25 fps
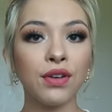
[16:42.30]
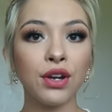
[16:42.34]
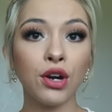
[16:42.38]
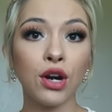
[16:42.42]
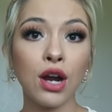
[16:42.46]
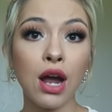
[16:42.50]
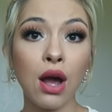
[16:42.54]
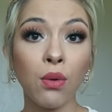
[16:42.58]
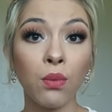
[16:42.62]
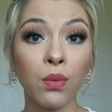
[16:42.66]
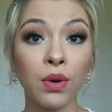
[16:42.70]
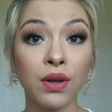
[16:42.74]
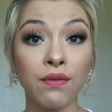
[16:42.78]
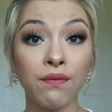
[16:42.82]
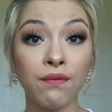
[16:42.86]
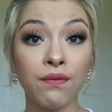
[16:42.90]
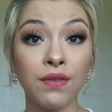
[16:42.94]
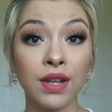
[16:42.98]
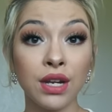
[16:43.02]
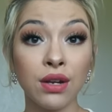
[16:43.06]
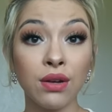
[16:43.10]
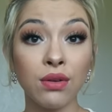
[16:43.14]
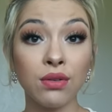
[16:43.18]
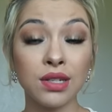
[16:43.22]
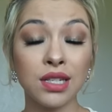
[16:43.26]
figure out what
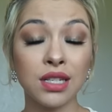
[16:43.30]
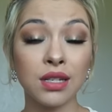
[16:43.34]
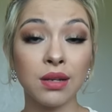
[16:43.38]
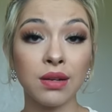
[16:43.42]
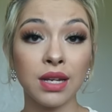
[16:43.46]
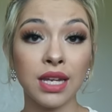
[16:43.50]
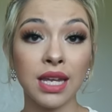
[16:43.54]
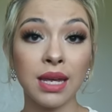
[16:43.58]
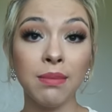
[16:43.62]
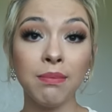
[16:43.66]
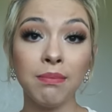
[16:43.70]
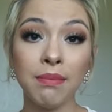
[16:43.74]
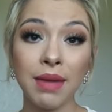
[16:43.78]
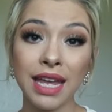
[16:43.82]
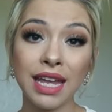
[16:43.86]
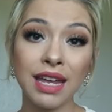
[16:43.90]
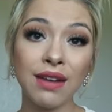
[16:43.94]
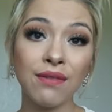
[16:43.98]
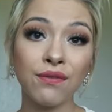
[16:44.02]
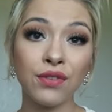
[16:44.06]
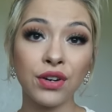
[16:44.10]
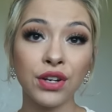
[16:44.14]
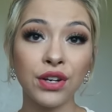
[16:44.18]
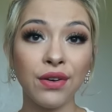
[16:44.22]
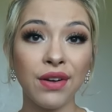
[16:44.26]
videos to keep
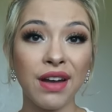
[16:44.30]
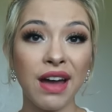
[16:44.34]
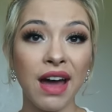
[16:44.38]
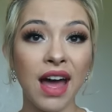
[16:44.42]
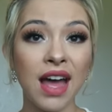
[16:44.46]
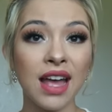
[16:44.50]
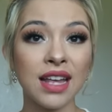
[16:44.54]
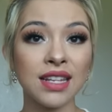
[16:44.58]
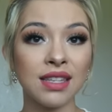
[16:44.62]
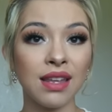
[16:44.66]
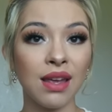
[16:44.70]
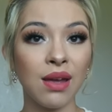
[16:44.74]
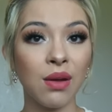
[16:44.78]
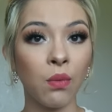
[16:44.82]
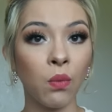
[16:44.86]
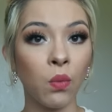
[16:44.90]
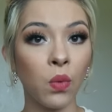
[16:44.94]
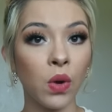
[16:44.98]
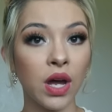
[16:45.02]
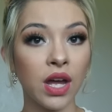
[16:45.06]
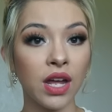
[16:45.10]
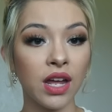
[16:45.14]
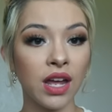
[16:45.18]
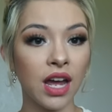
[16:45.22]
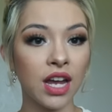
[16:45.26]
making for you guys and
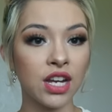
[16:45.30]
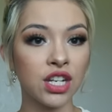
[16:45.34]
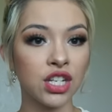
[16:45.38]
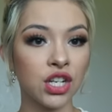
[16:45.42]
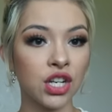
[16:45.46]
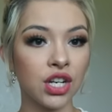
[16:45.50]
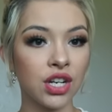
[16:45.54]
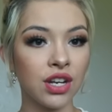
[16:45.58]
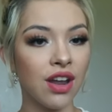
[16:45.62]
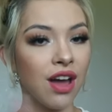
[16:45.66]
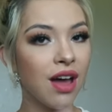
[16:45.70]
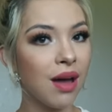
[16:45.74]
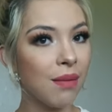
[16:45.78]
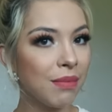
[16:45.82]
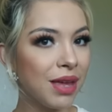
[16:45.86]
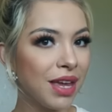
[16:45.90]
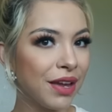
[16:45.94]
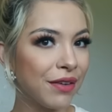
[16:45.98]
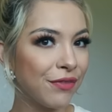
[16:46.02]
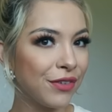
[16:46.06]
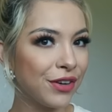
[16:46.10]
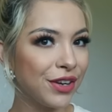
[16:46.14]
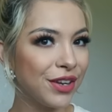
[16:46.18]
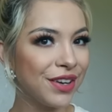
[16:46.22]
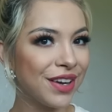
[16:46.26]
what I should not
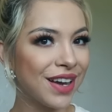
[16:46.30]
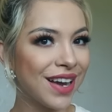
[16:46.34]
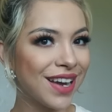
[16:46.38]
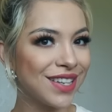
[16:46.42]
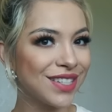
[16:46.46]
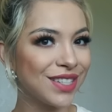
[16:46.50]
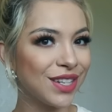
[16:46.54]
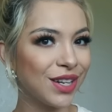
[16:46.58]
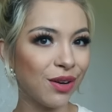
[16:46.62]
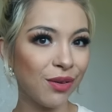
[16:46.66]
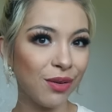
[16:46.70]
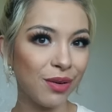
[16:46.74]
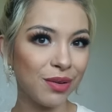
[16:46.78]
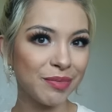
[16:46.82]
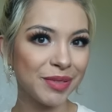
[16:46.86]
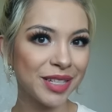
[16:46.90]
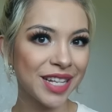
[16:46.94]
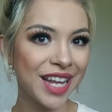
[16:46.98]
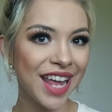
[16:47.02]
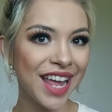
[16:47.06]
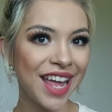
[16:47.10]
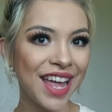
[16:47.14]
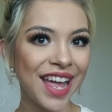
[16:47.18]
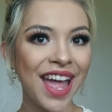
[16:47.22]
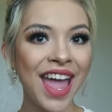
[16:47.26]
make for you guys, you know what I'm
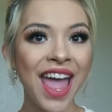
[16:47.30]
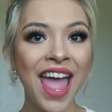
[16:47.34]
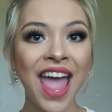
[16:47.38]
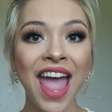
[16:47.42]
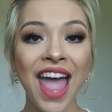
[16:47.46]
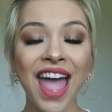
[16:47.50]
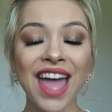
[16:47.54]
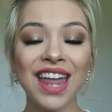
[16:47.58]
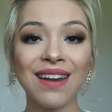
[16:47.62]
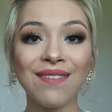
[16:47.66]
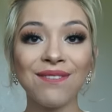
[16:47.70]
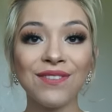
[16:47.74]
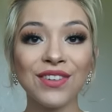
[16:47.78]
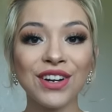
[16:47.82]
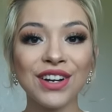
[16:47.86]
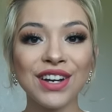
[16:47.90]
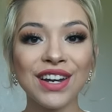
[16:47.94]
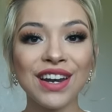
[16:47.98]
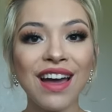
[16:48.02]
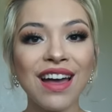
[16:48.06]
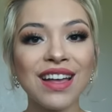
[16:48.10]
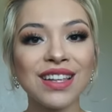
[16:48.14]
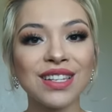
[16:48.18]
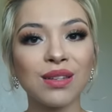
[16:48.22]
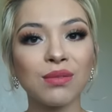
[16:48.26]
saying? And if you're
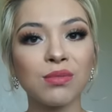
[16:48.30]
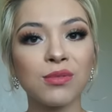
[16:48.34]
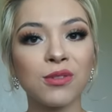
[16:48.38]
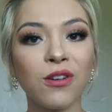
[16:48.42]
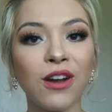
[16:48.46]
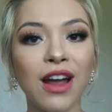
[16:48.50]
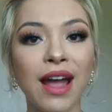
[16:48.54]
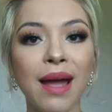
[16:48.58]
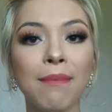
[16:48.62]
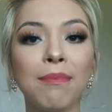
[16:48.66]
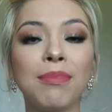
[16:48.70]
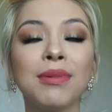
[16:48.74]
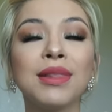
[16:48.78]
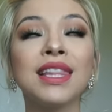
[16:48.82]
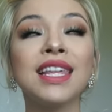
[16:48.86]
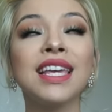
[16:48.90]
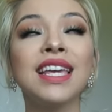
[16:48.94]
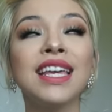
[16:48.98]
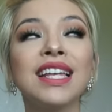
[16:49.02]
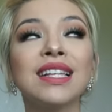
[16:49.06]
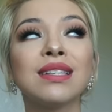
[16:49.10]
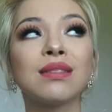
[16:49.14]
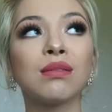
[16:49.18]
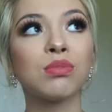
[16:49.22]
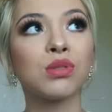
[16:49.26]
not subscribed,
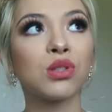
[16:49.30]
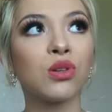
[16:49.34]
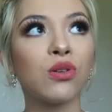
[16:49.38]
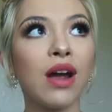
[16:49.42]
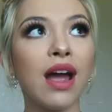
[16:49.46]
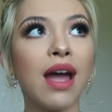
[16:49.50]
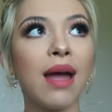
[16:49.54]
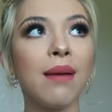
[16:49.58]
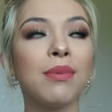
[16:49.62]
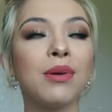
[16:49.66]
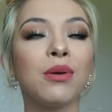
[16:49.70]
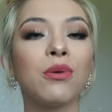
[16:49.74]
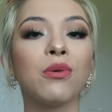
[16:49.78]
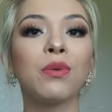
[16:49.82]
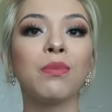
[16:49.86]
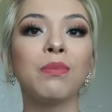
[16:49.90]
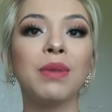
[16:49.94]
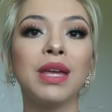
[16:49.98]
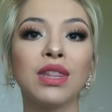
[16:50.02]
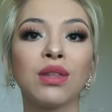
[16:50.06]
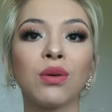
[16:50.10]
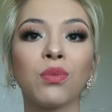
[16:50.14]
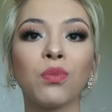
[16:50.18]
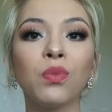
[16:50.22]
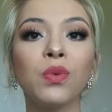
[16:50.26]
please subscribe. It will
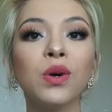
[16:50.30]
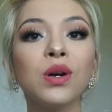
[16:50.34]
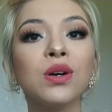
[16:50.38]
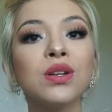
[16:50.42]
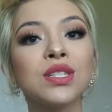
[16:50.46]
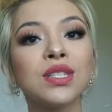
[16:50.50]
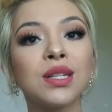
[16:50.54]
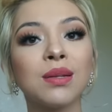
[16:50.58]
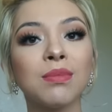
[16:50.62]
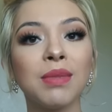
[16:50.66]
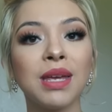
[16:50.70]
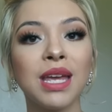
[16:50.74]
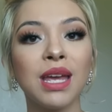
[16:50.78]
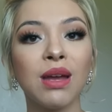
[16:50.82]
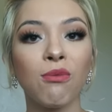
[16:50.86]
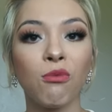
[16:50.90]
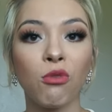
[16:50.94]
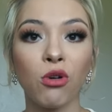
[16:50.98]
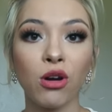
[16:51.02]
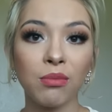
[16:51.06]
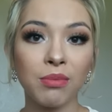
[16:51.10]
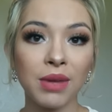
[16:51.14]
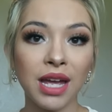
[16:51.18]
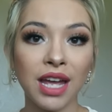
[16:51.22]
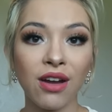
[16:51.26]
mean the world to me and
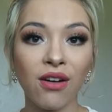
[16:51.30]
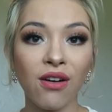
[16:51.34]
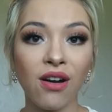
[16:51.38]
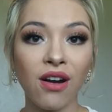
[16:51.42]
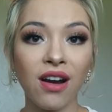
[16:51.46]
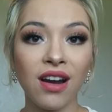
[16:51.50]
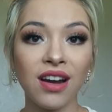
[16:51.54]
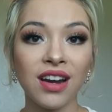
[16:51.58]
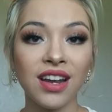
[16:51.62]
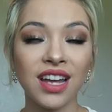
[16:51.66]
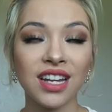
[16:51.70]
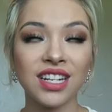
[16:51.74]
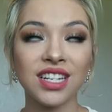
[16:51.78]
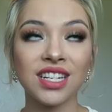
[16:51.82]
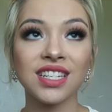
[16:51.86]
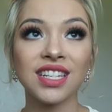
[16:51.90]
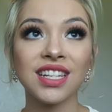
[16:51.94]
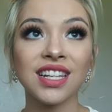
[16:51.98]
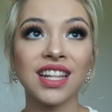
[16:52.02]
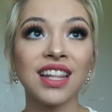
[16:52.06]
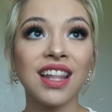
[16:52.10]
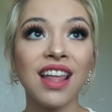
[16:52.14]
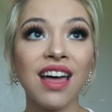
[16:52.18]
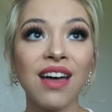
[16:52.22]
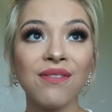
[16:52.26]
warm my heart. I just
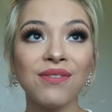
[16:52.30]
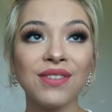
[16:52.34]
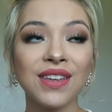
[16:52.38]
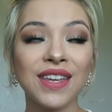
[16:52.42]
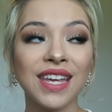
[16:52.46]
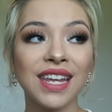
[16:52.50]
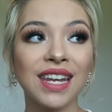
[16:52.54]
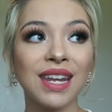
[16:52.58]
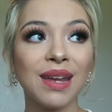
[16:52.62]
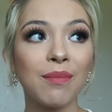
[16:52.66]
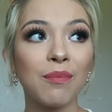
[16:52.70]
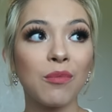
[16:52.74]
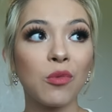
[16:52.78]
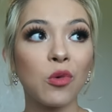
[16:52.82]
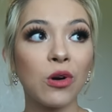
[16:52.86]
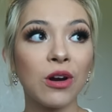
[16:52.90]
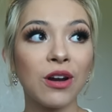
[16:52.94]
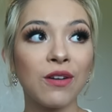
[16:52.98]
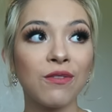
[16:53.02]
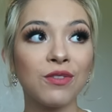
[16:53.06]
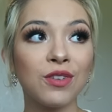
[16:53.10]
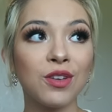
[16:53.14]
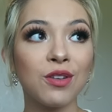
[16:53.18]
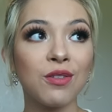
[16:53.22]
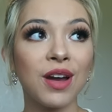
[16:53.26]
love getting
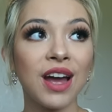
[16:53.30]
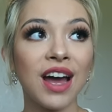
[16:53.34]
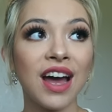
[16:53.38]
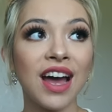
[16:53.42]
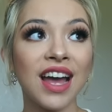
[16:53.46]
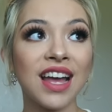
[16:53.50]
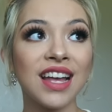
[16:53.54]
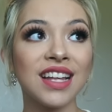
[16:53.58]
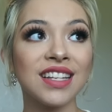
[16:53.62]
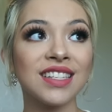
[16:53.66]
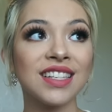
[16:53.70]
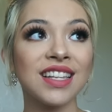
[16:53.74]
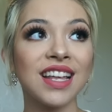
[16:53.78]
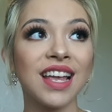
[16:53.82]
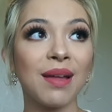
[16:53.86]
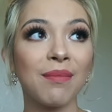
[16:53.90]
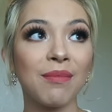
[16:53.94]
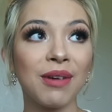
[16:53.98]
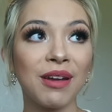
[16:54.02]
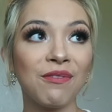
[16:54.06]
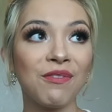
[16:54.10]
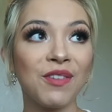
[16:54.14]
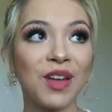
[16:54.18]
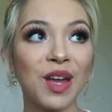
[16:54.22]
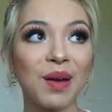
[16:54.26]
more of you guys in
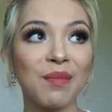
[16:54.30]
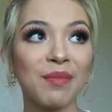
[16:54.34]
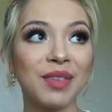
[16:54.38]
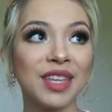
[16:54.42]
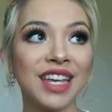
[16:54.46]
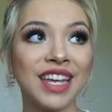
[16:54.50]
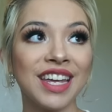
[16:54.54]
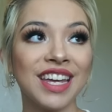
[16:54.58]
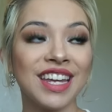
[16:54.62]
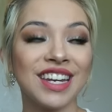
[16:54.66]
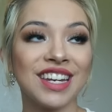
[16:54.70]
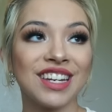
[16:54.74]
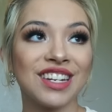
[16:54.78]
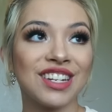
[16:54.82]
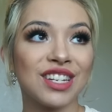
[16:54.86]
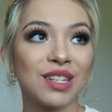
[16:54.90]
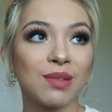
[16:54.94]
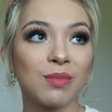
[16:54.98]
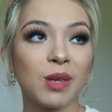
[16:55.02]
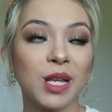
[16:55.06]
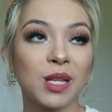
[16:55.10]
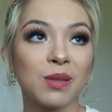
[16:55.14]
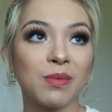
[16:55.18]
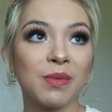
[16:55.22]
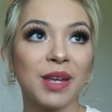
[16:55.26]
my family and it
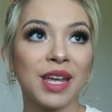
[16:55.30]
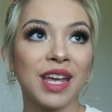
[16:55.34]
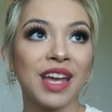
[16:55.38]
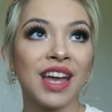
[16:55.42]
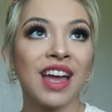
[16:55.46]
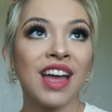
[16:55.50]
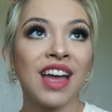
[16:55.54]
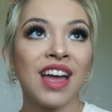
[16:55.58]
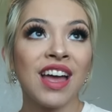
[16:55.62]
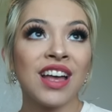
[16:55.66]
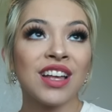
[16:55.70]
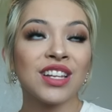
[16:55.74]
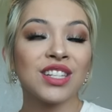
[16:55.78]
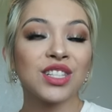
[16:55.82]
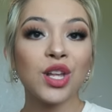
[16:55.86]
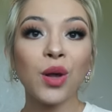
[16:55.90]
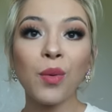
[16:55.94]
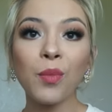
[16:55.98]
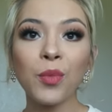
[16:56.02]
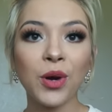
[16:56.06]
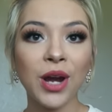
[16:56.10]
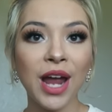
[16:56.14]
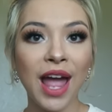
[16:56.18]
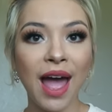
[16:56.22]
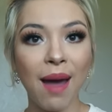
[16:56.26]
just makes me
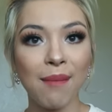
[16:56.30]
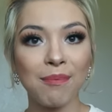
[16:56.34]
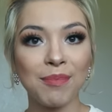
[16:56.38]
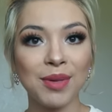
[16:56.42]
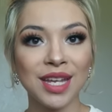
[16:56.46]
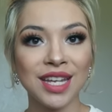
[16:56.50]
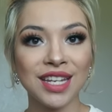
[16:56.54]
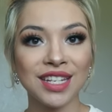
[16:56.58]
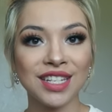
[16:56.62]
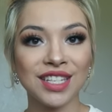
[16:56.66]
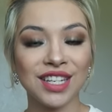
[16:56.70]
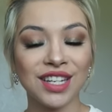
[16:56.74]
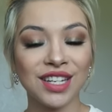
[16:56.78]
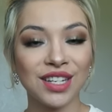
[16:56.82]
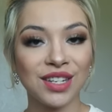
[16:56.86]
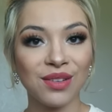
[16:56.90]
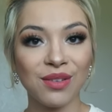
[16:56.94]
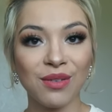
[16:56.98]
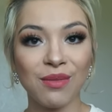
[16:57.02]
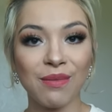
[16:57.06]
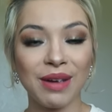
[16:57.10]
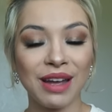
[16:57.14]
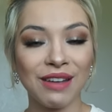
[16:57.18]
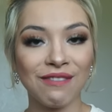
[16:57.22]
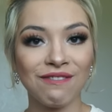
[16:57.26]
so more happy to
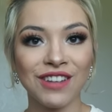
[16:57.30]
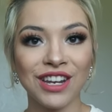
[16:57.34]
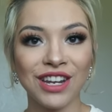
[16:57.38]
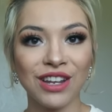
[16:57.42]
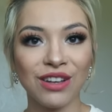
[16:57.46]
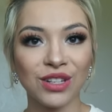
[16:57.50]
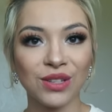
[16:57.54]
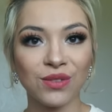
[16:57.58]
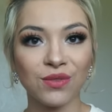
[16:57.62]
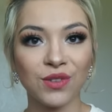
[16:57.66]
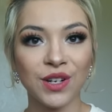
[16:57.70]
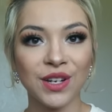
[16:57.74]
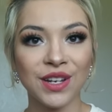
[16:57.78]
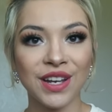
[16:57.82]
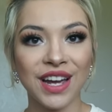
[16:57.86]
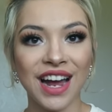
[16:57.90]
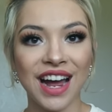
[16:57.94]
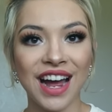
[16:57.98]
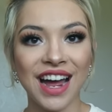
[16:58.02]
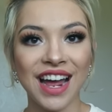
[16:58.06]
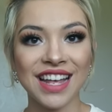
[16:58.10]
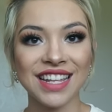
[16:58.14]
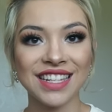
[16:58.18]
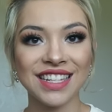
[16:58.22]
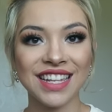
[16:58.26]
do my videos for you
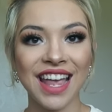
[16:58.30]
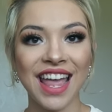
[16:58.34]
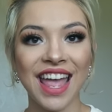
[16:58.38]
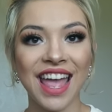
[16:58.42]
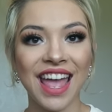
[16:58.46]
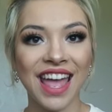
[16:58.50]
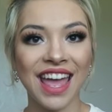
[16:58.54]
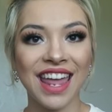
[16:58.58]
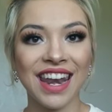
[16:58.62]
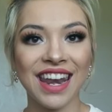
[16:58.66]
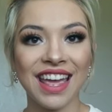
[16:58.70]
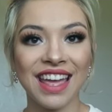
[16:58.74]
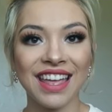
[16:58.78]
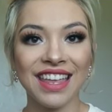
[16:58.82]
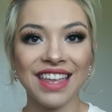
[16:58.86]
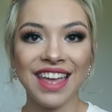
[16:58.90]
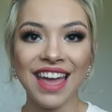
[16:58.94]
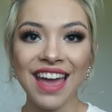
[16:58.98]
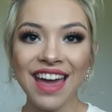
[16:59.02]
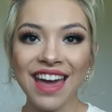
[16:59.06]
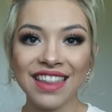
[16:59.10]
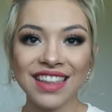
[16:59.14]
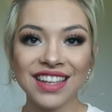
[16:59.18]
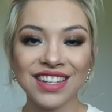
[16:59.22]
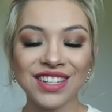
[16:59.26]
guys. And
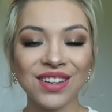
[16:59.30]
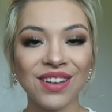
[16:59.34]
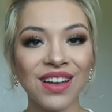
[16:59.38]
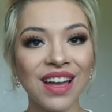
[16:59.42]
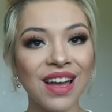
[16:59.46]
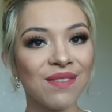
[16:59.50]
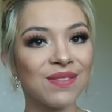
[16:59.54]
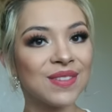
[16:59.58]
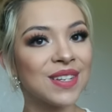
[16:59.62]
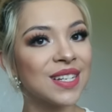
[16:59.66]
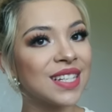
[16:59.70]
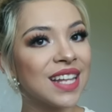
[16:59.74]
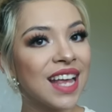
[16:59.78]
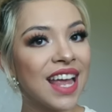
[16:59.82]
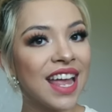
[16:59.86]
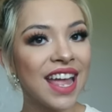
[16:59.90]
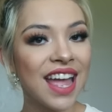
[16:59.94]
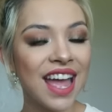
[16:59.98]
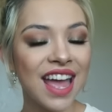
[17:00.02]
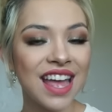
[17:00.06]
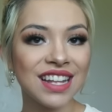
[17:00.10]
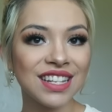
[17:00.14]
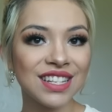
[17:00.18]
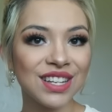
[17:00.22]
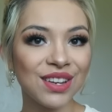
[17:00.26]
yeah, that's all I have to
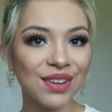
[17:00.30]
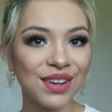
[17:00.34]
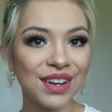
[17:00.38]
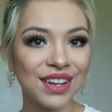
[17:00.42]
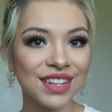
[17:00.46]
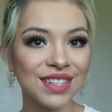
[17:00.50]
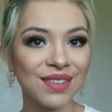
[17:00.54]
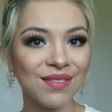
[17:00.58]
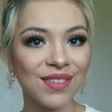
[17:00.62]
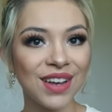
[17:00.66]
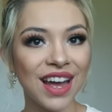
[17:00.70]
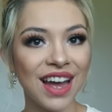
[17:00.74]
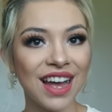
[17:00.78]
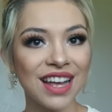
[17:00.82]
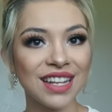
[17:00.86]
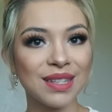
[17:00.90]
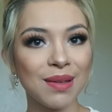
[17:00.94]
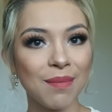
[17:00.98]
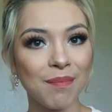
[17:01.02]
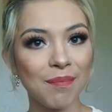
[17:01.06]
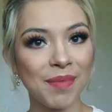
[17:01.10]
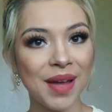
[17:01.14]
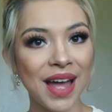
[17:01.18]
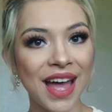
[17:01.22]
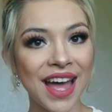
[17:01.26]
say. Until next time, guys,
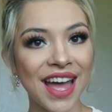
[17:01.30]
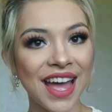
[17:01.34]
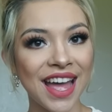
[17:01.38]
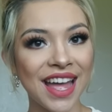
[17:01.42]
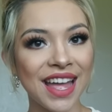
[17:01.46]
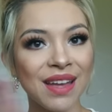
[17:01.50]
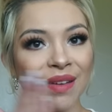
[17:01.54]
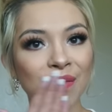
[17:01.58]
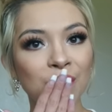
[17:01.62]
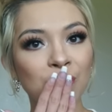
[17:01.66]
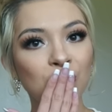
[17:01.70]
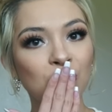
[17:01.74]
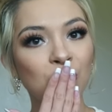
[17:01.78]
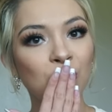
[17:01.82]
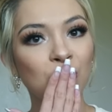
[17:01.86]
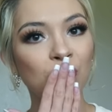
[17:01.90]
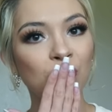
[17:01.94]
bye.